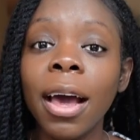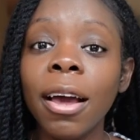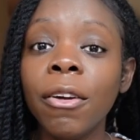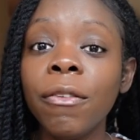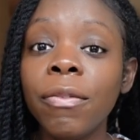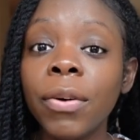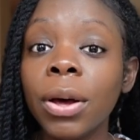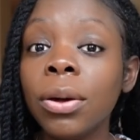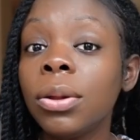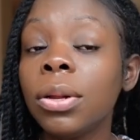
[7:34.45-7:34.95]
I
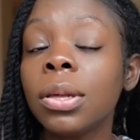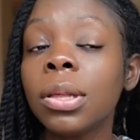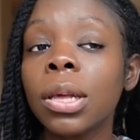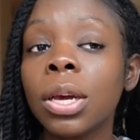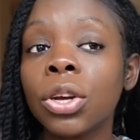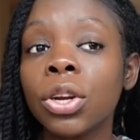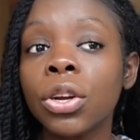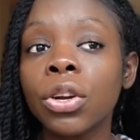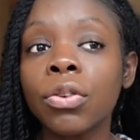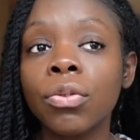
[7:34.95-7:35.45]
have found this
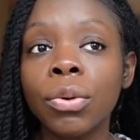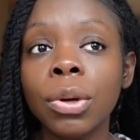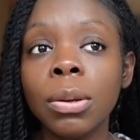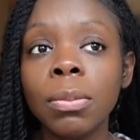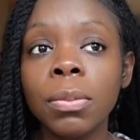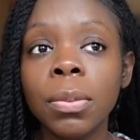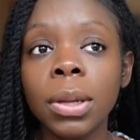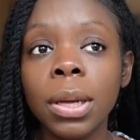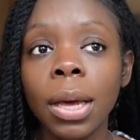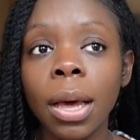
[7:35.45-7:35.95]

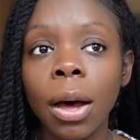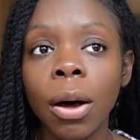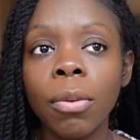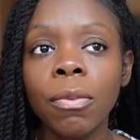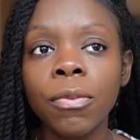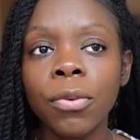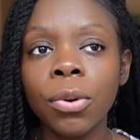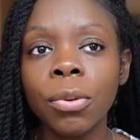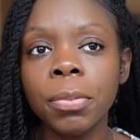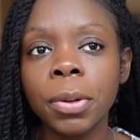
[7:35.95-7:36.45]
extremely
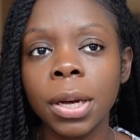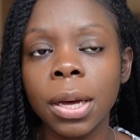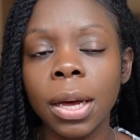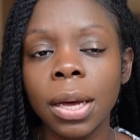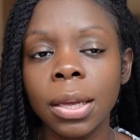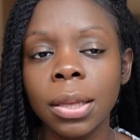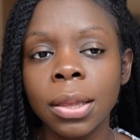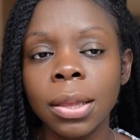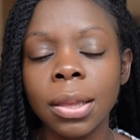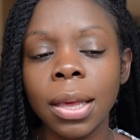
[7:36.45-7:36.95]
helpful
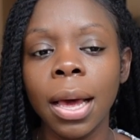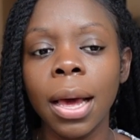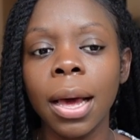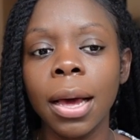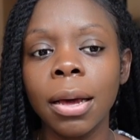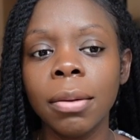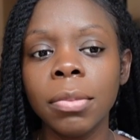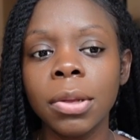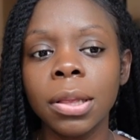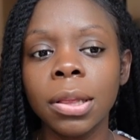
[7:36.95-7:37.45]
because
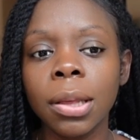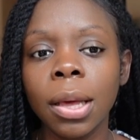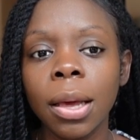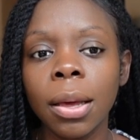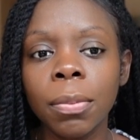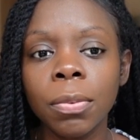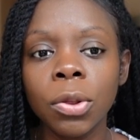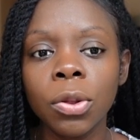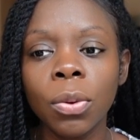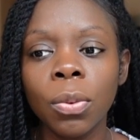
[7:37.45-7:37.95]
I'm the
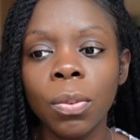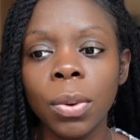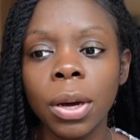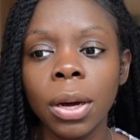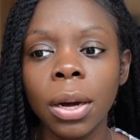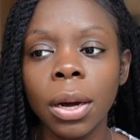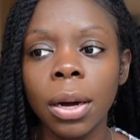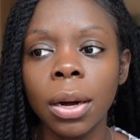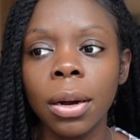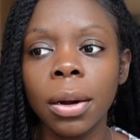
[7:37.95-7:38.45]
type to
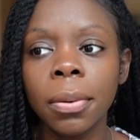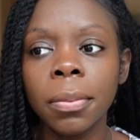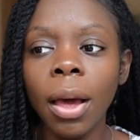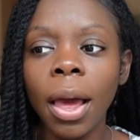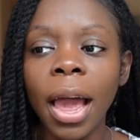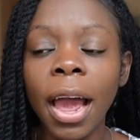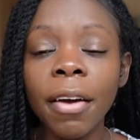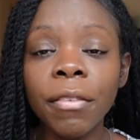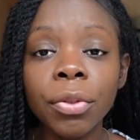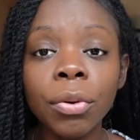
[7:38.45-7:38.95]
where
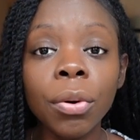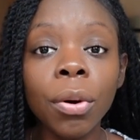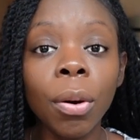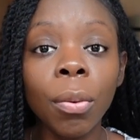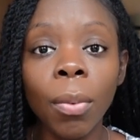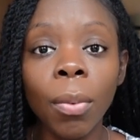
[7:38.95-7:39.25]
after a